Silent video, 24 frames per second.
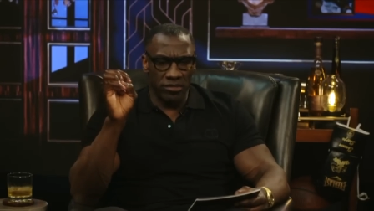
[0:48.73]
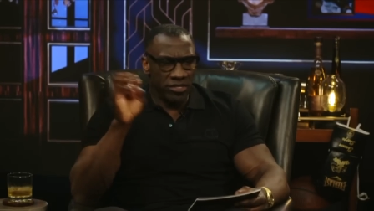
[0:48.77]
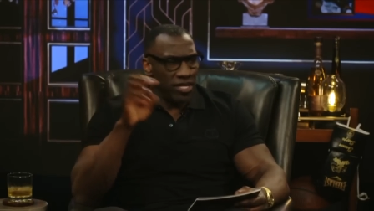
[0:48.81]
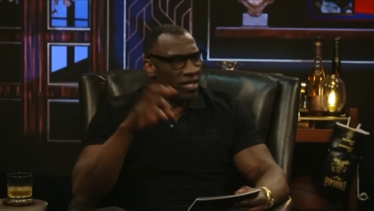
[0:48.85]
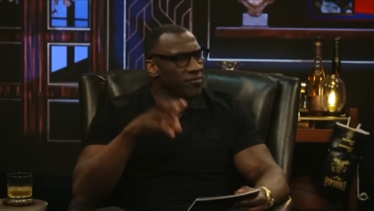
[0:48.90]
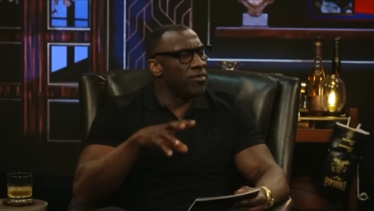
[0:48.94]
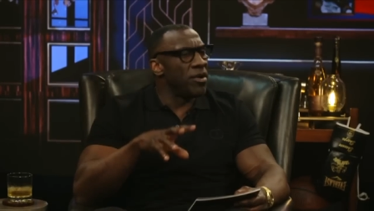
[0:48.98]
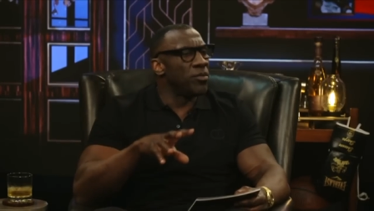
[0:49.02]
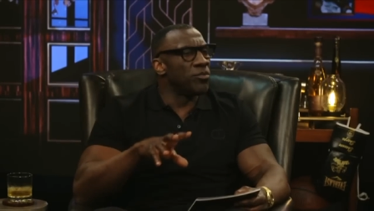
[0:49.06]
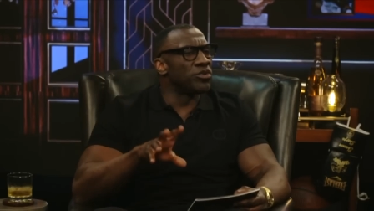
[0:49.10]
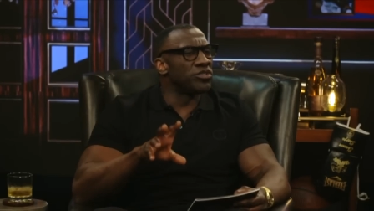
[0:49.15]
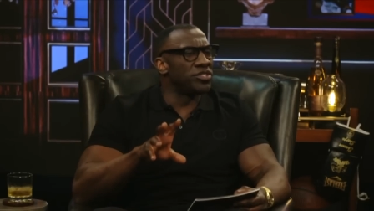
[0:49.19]
They've
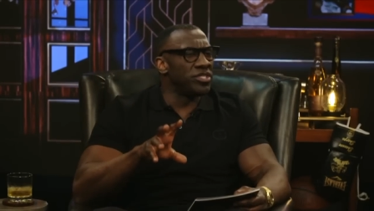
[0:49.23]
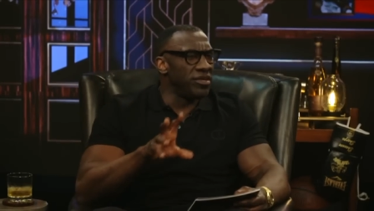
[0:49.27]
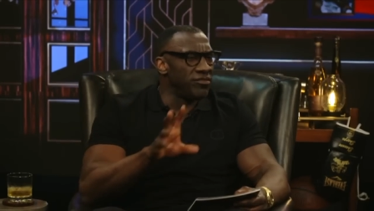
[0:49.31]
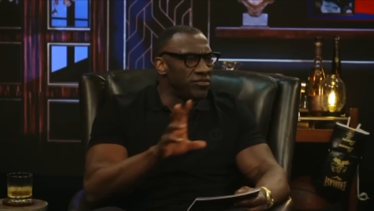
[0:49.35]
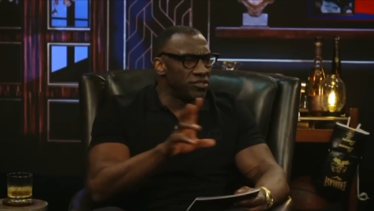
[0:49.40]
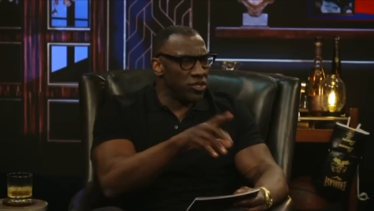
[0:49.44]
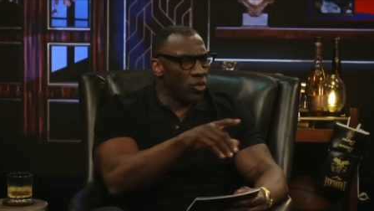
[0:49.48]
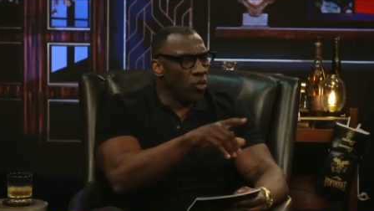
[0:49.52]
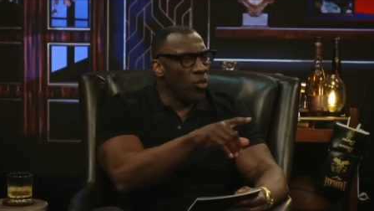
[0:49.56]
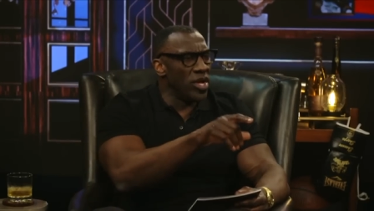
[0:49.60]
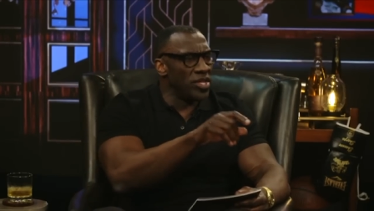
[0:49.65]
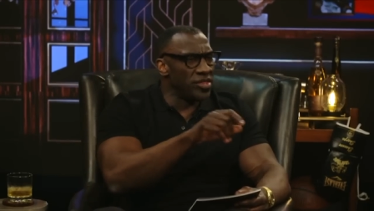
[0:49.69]
been receivers
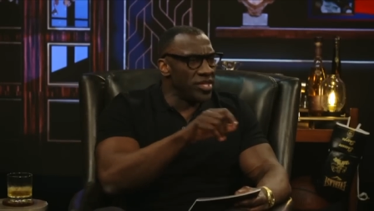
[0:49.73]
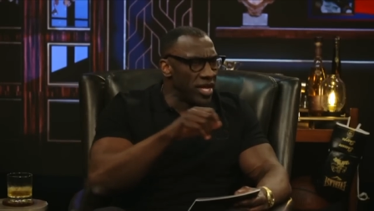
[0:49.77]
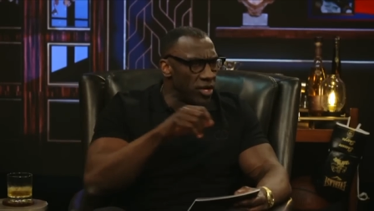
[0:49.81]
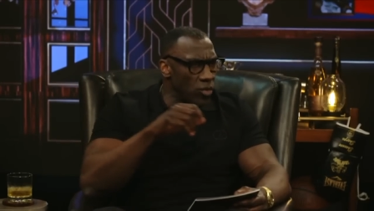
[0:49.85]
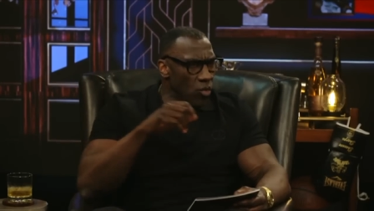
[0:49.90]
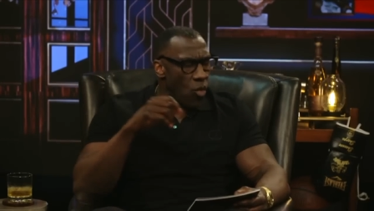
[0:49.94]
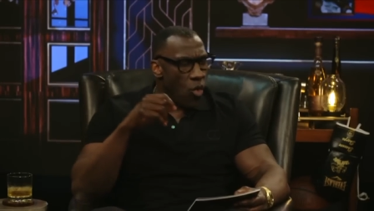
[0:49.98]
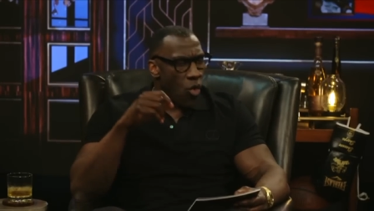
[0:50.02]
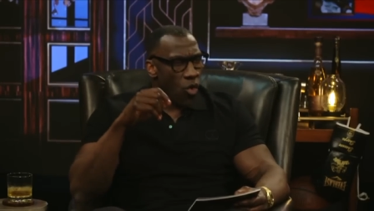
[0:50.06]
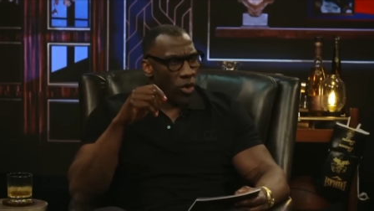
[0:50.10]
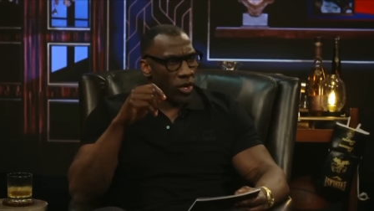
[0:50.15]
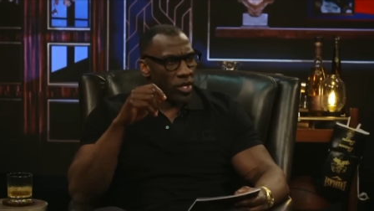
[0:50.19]
to win that
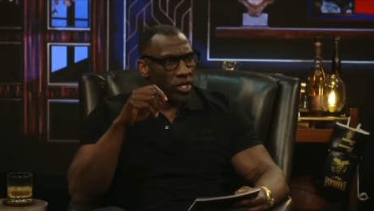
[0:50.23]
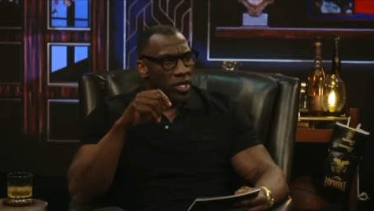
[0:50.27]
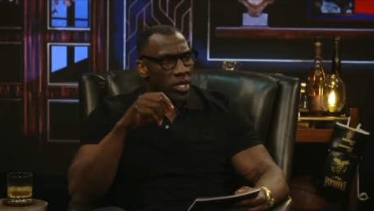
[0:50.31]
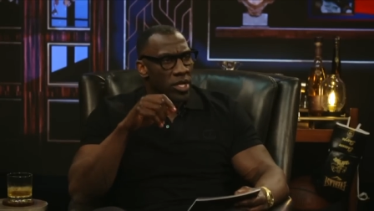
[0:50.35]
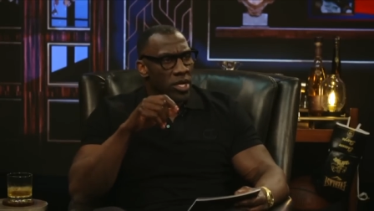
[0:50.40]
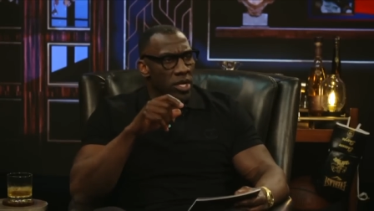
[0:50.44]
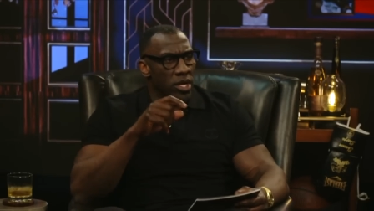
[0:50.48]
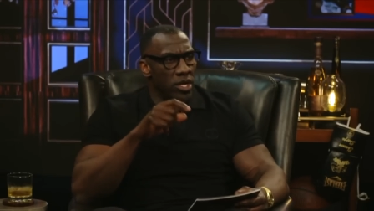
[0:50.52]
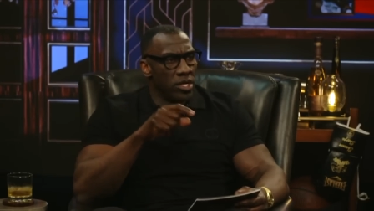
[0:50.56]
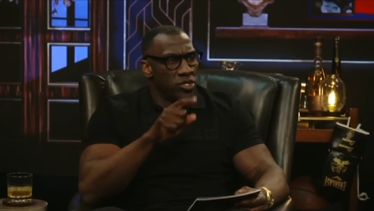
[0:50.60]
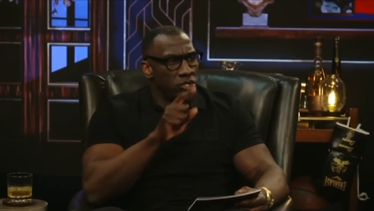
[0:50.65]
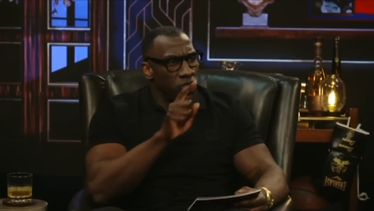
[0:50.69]
award.
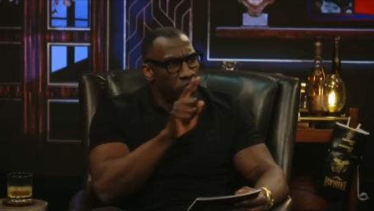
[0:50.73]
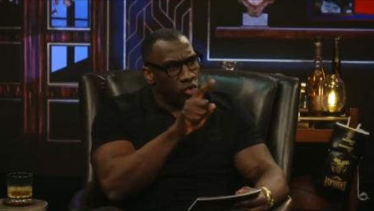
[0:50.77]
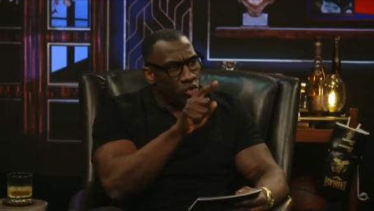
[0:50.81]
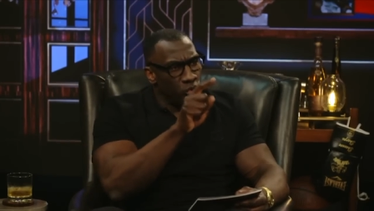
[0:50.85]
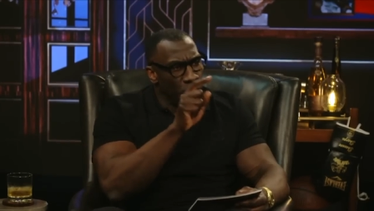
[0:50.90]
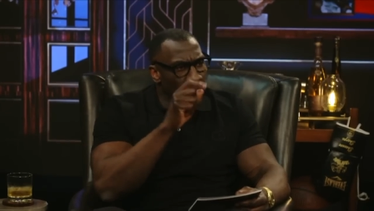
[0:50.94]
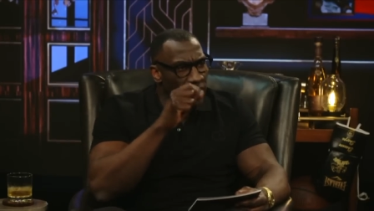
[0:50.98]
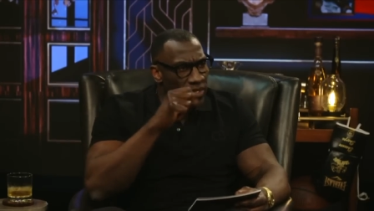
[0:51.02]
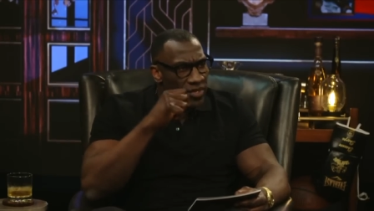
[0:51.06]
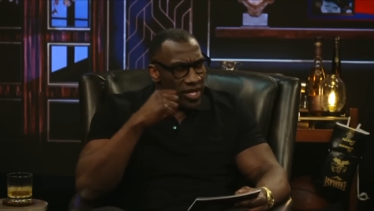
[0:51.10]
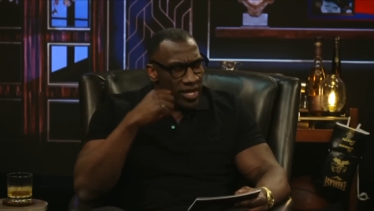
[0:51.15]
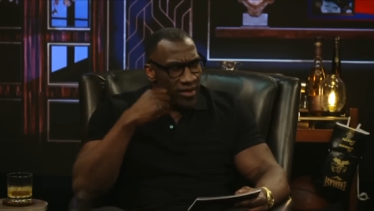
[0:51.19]
Should you
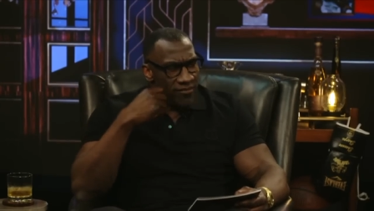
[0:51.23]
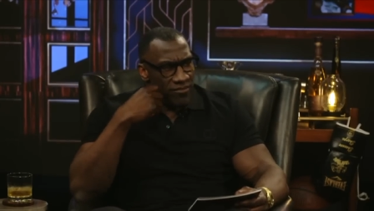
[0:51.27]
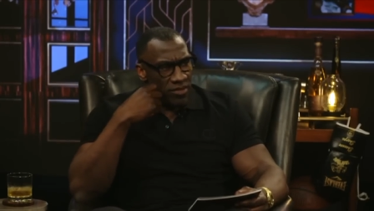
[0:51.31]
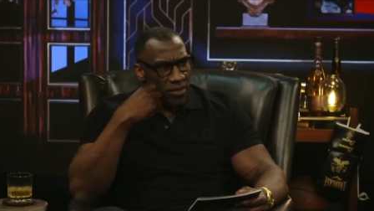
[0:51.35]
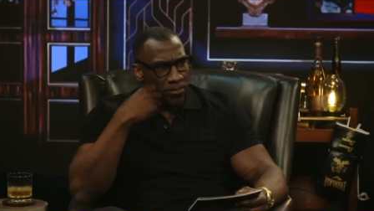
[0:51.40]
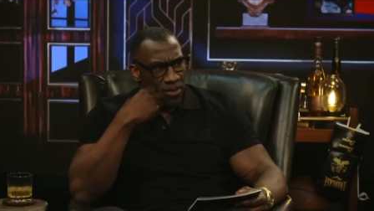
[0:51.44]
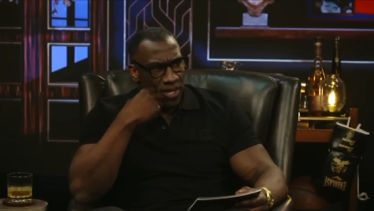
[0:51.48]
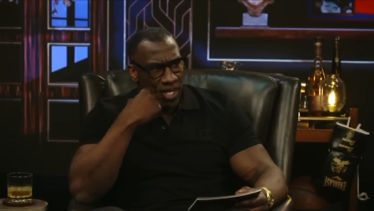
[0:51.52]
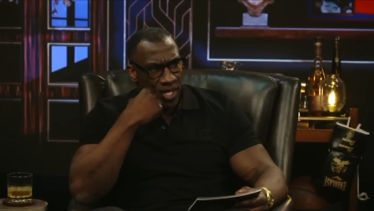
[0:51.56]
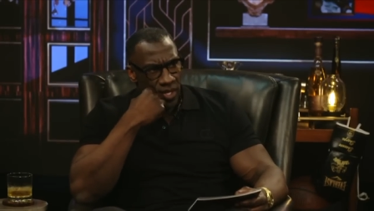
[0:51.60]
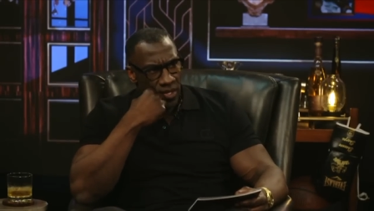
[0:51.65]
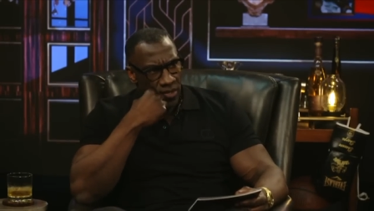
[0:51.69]
be the M V
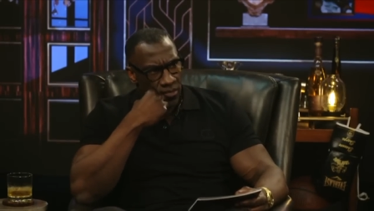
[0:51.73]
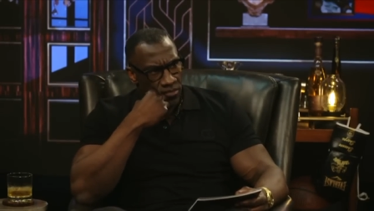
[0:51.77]
P?